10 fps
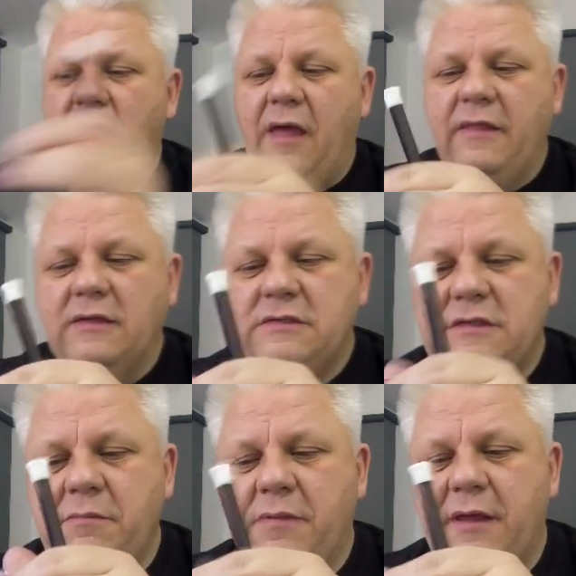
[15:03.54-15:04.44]
And then
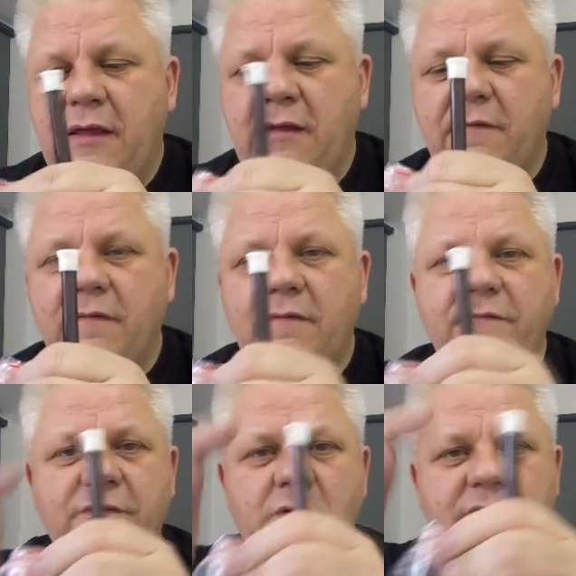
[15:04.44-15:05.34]
simply
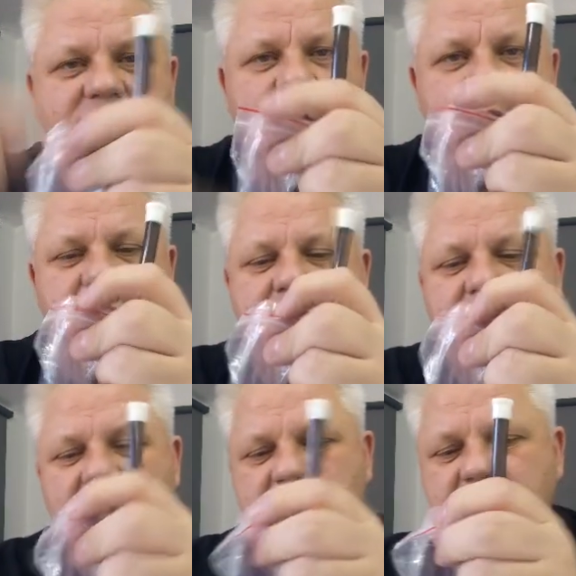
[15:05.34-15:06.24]
fill this up with
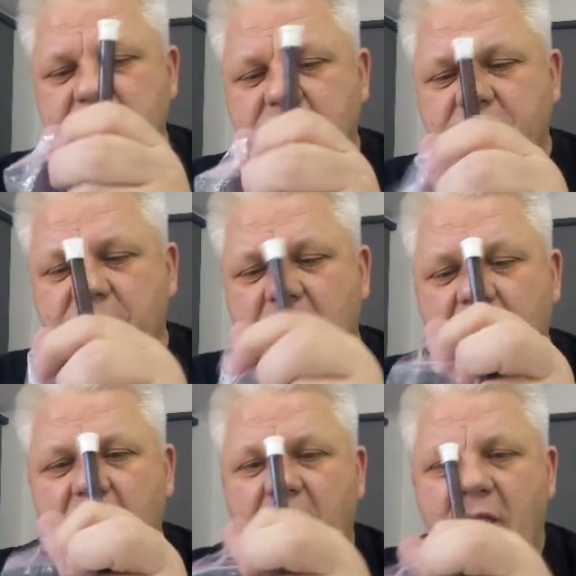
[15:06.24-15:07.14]
BBs.
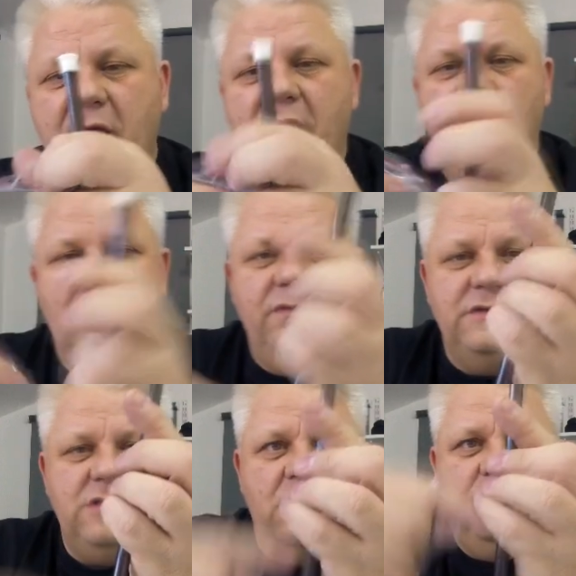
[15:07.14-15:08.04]

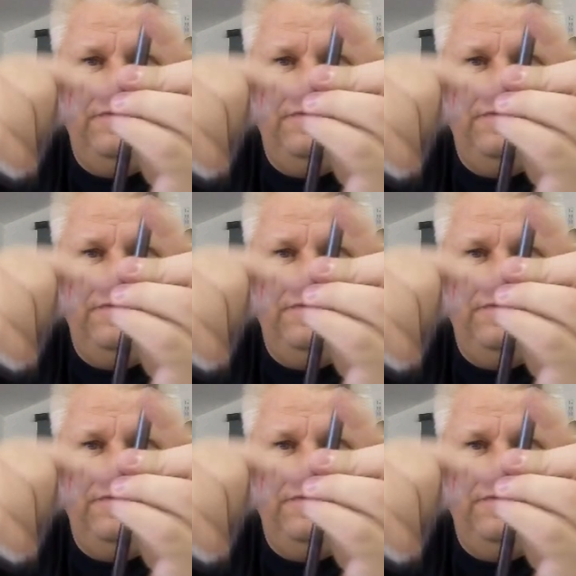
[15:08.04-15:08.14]
This whole